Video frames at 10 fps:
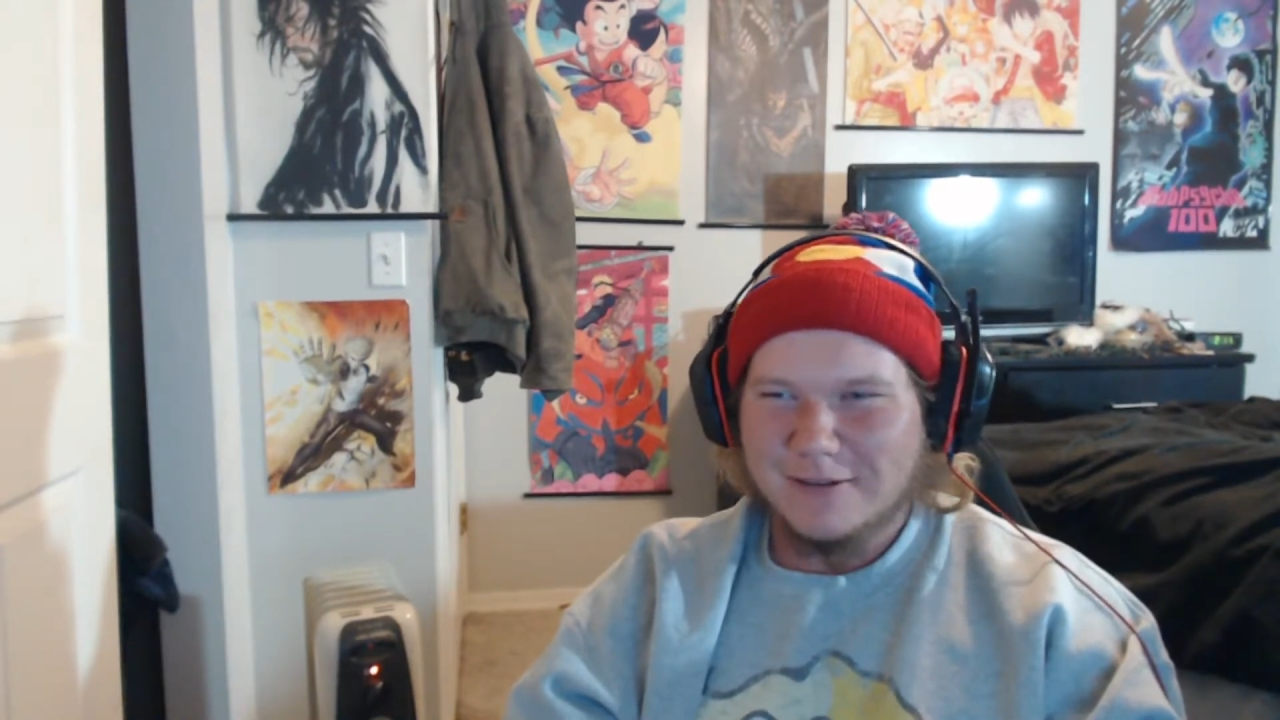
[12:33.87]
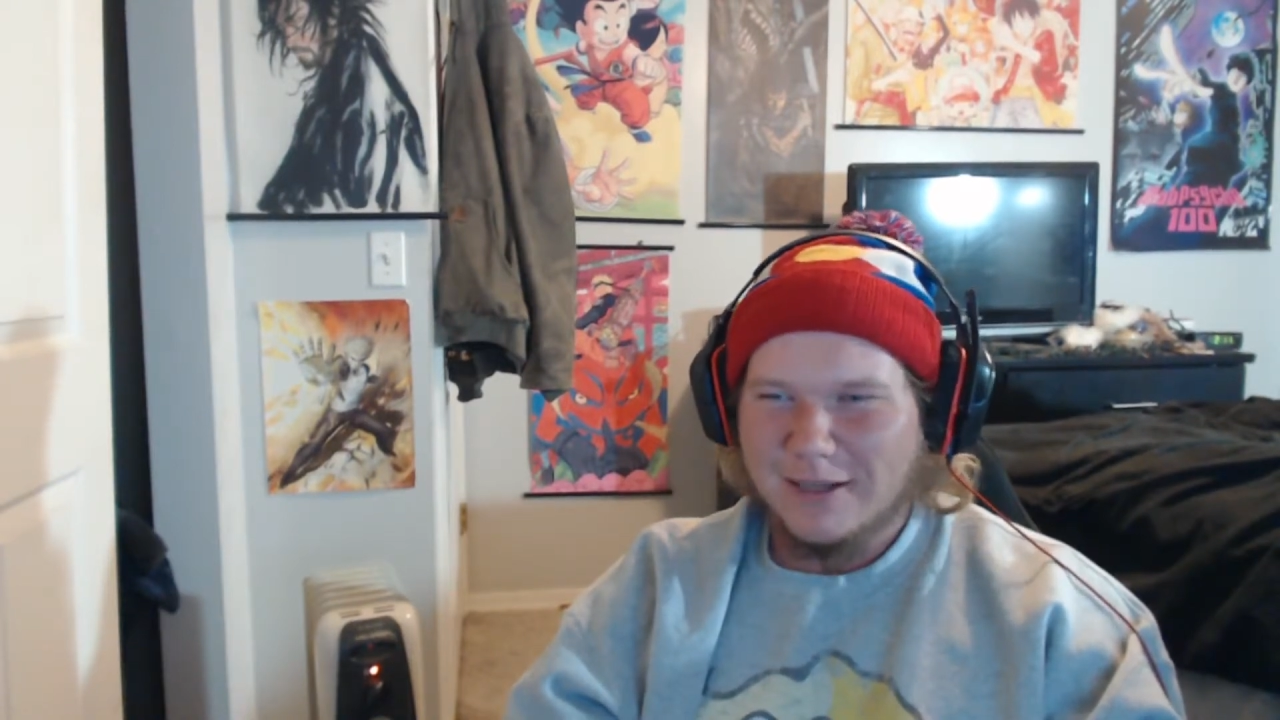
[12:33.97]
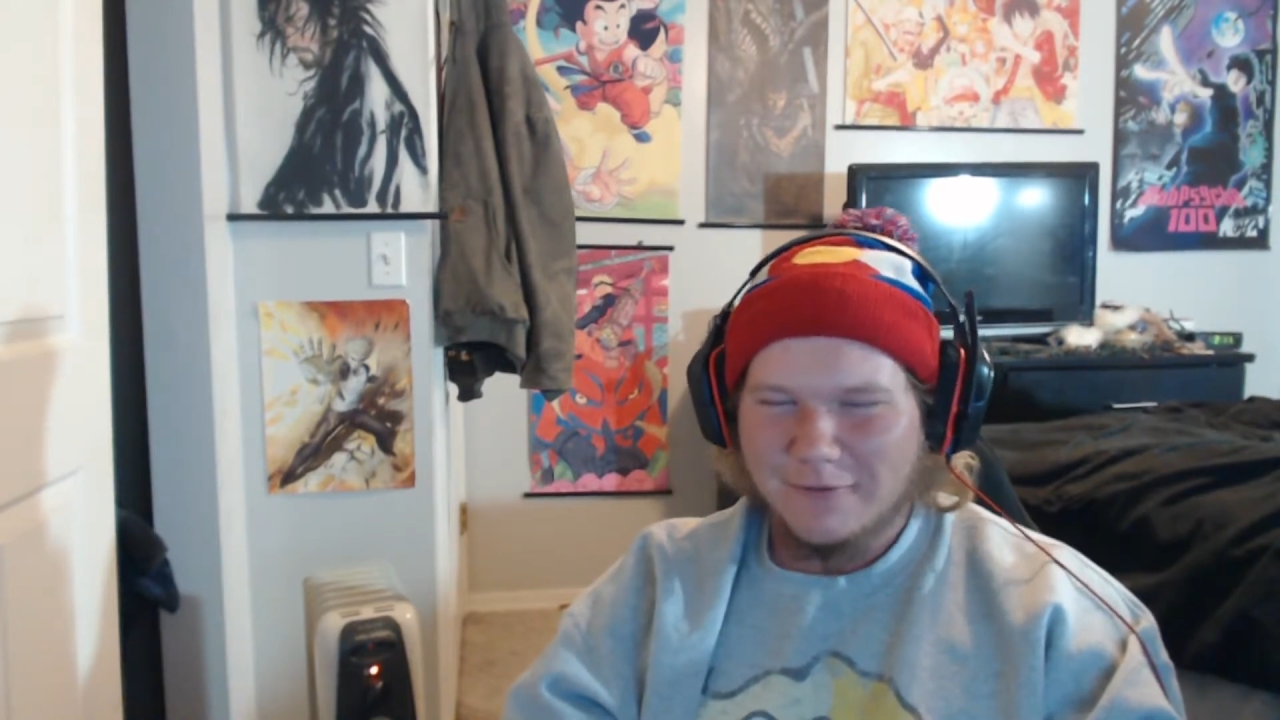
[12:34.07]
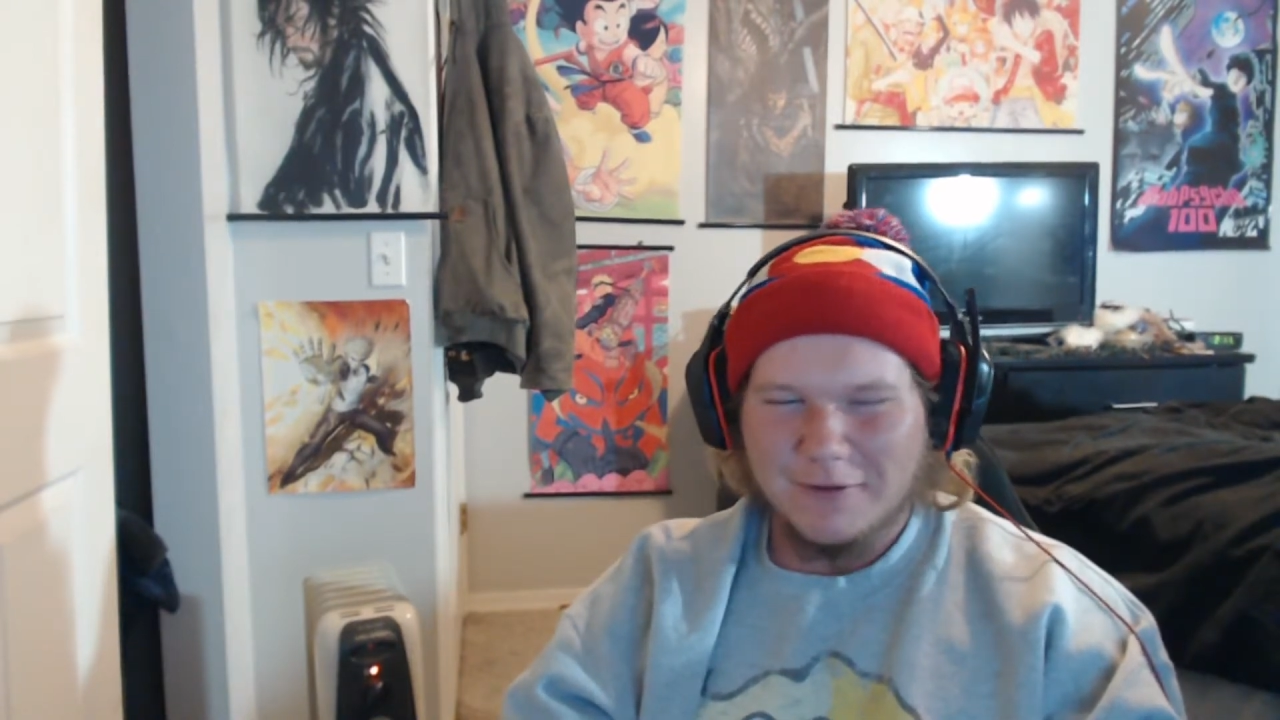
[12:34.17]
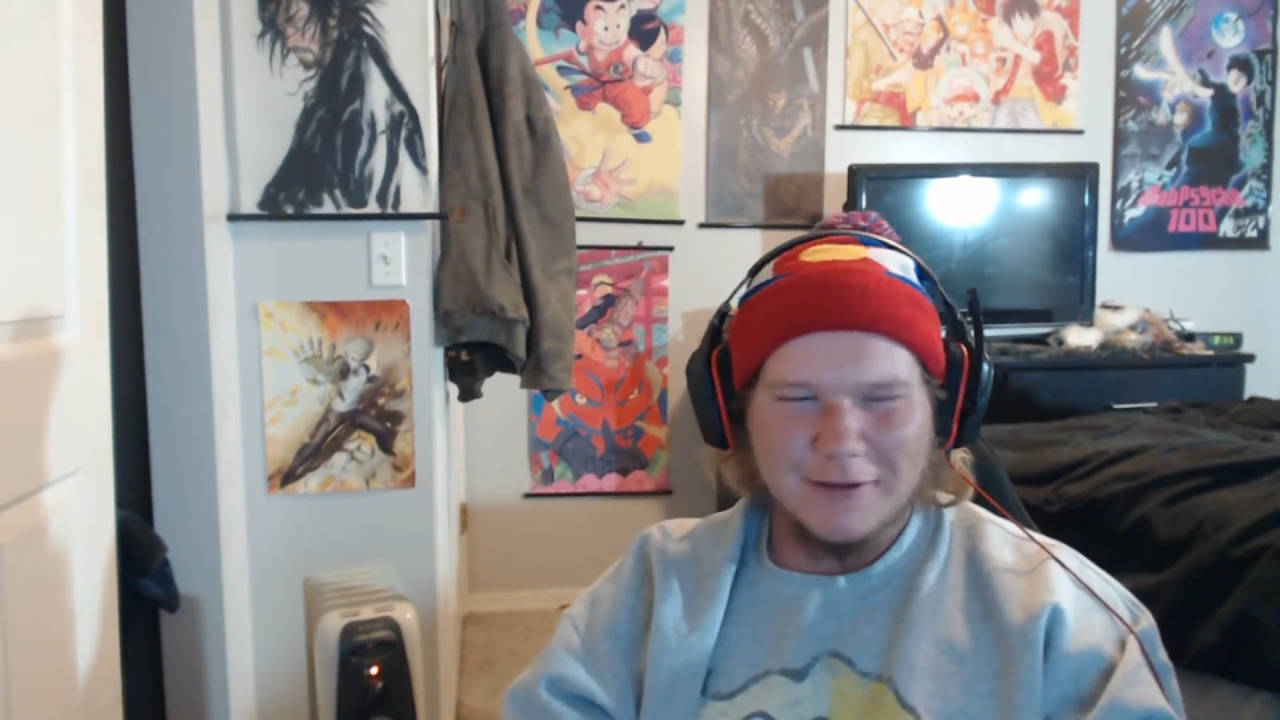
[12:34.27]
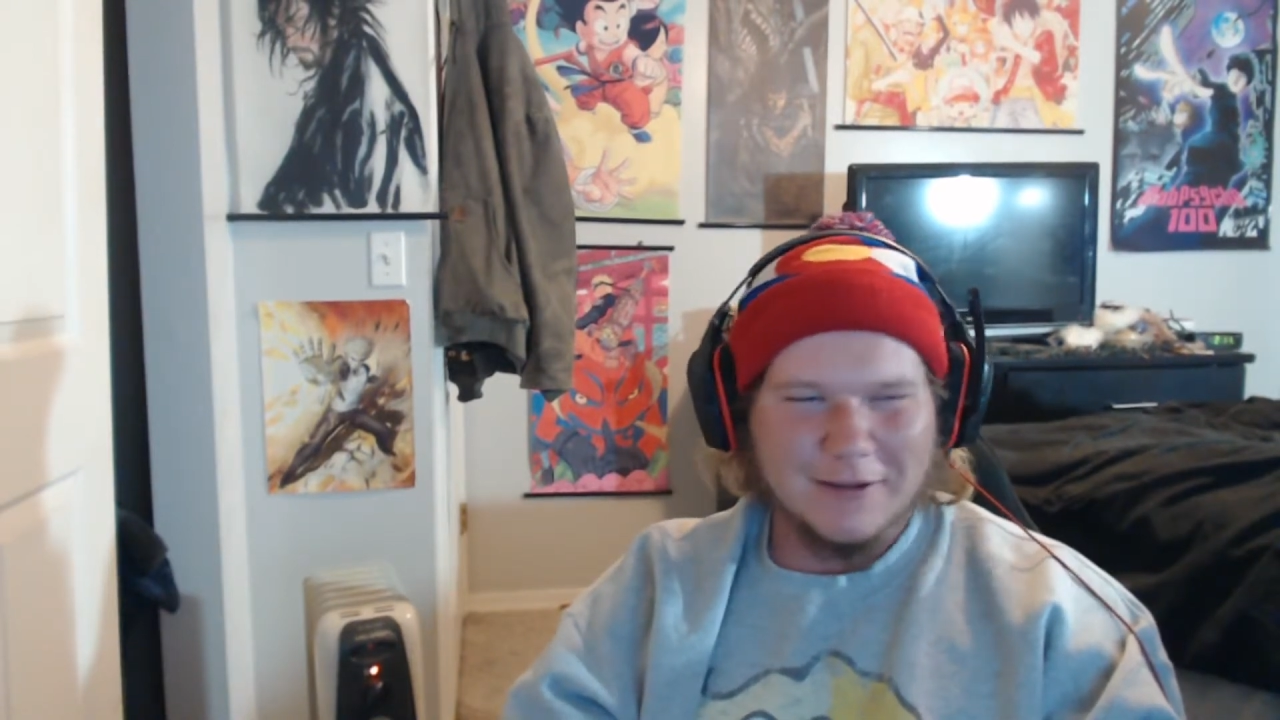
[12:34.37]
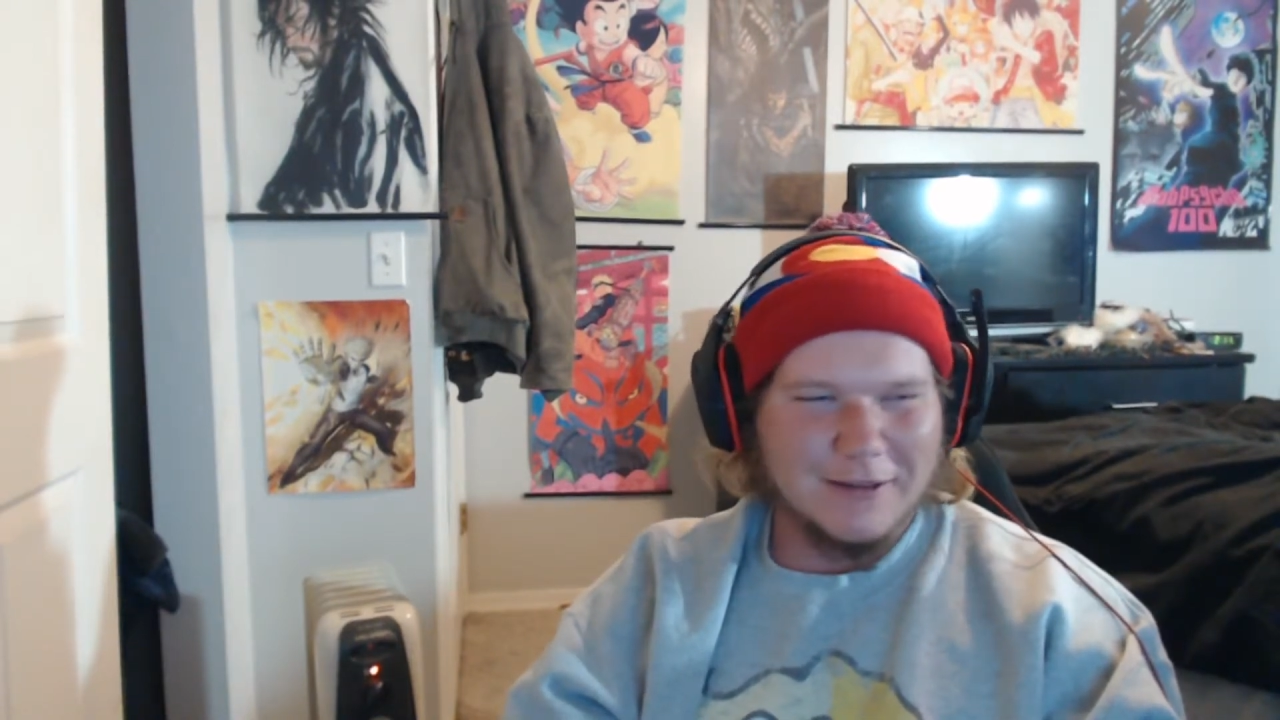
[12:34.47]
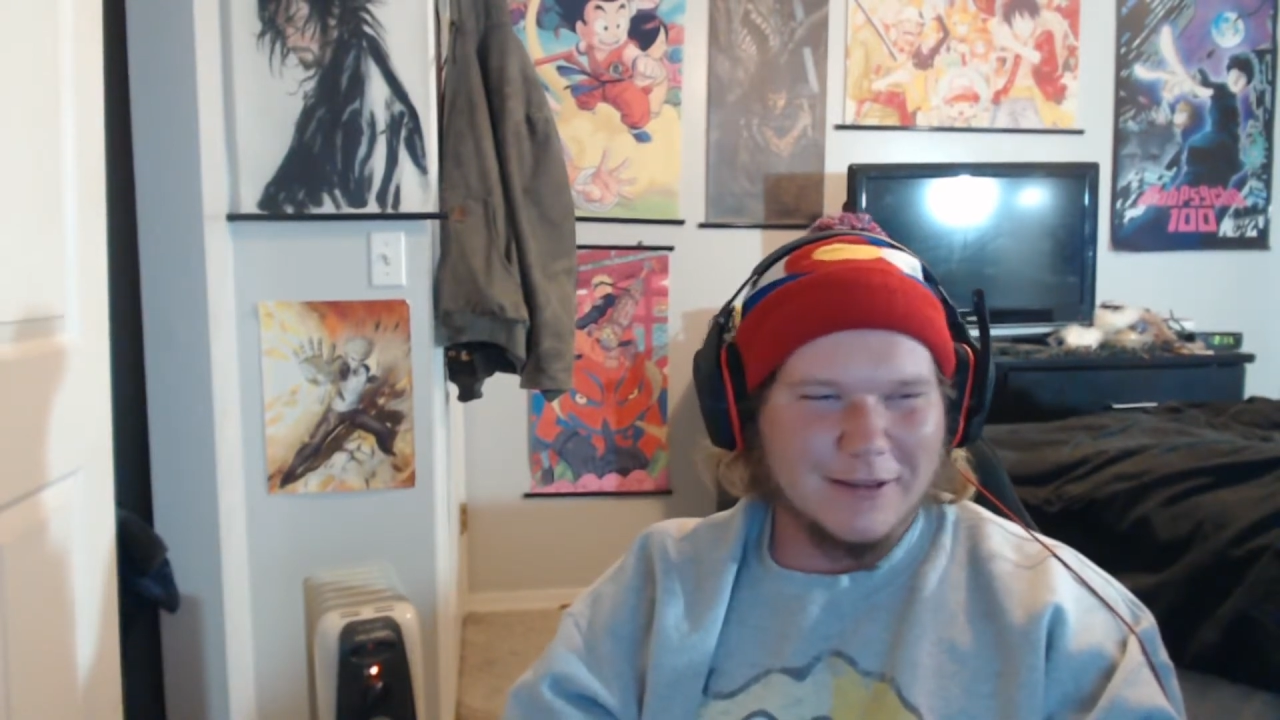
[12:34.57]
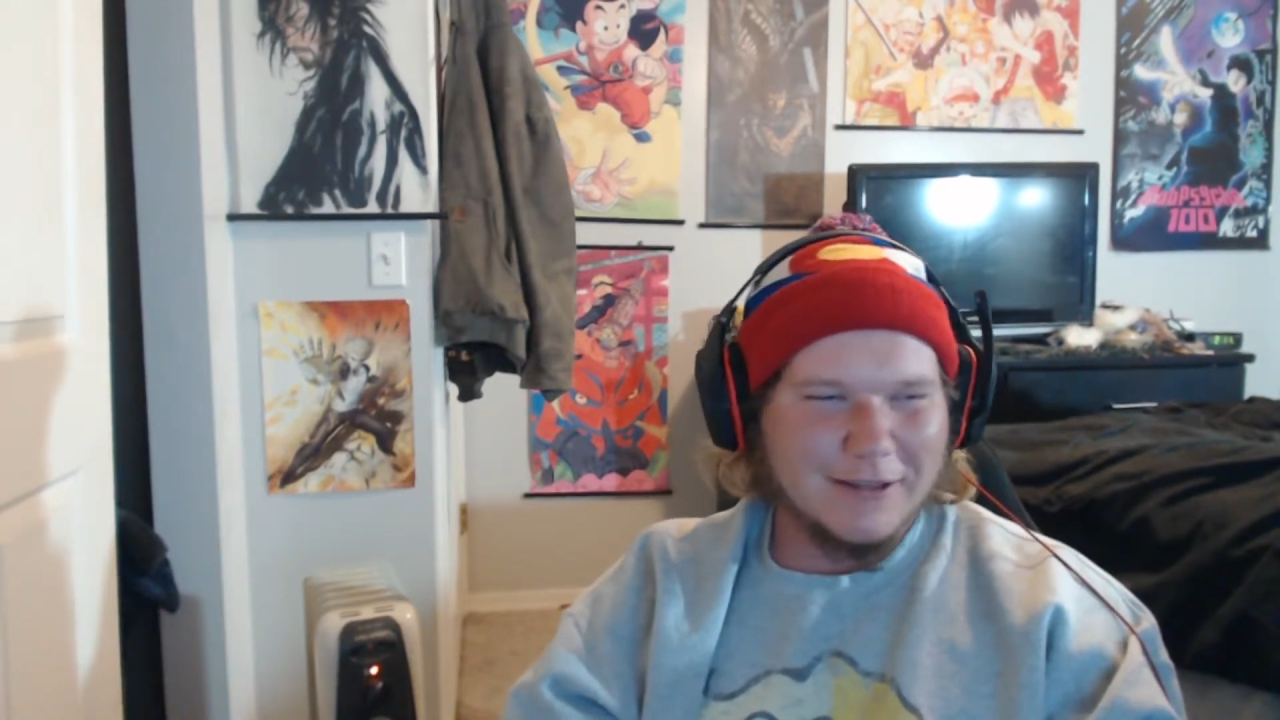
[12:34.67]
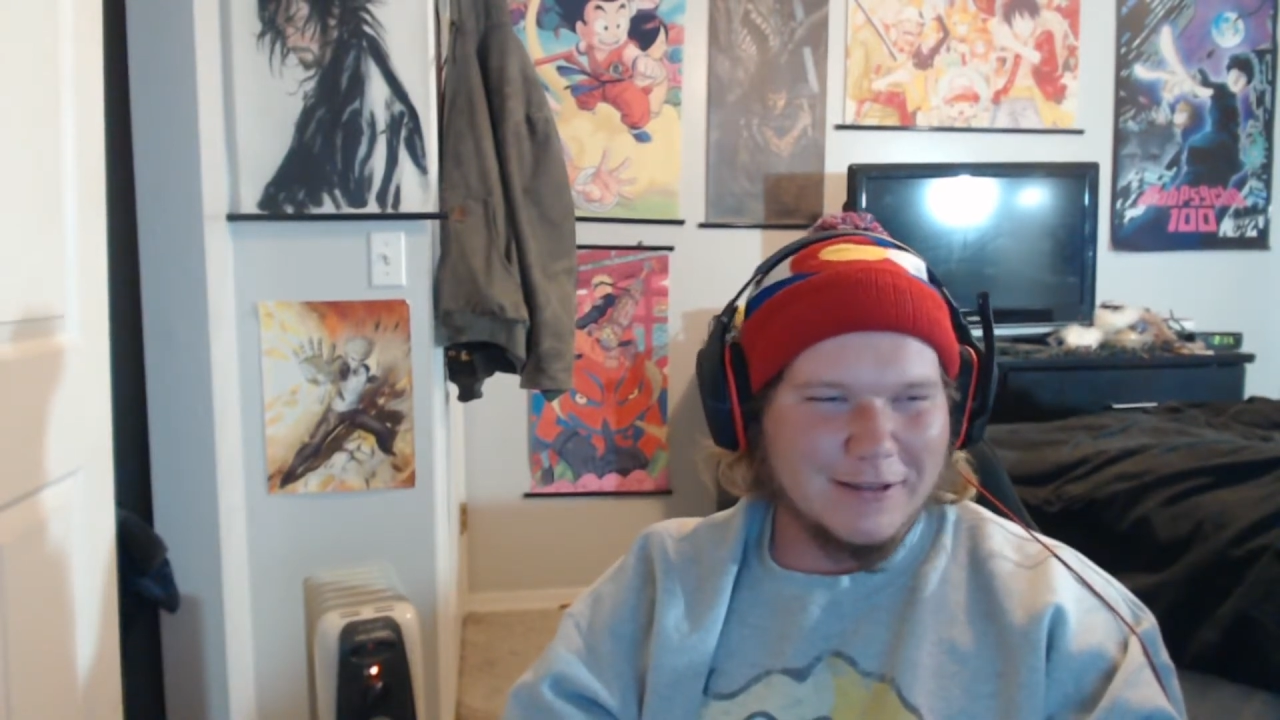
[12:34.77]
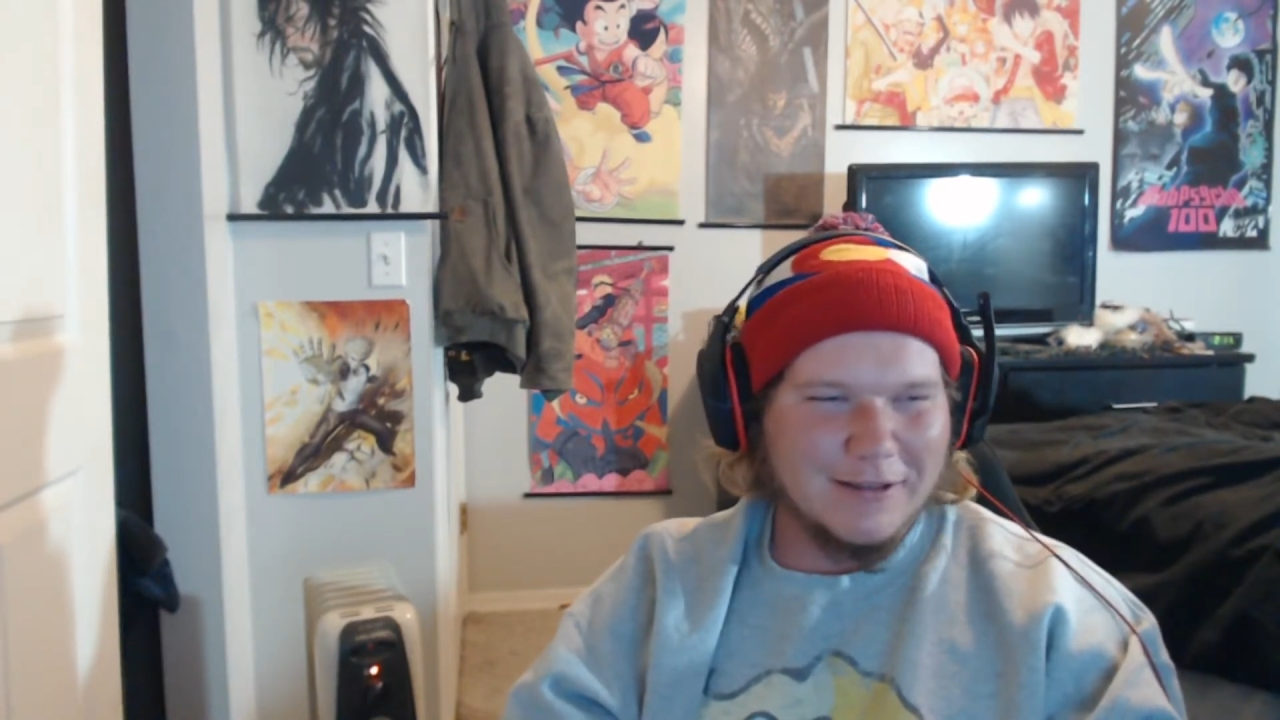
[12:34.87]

I really like that.